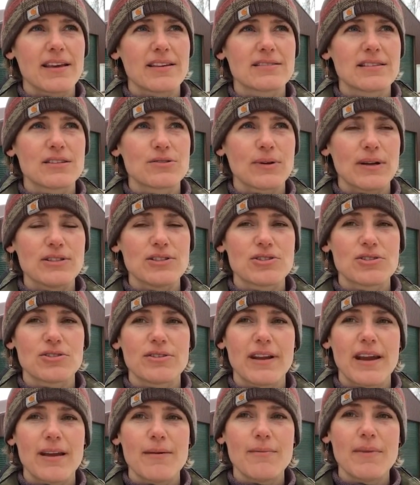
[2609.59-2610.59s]
is his registered
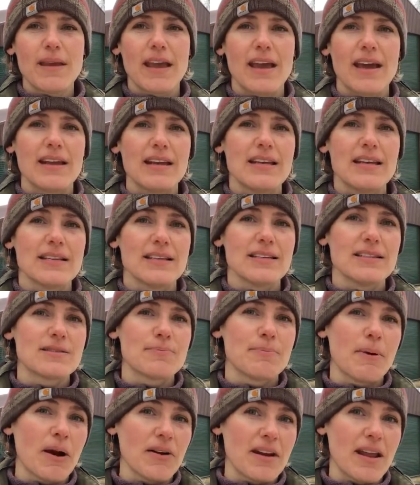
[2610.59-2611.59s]
name, and his
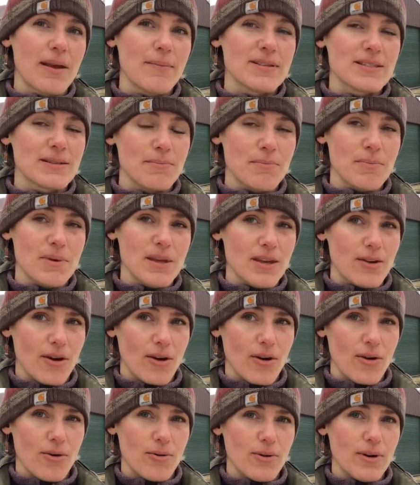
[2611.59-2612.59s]
barn name is
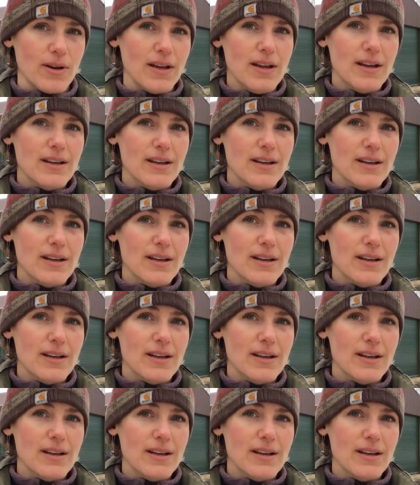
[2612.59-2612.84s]
Amigo.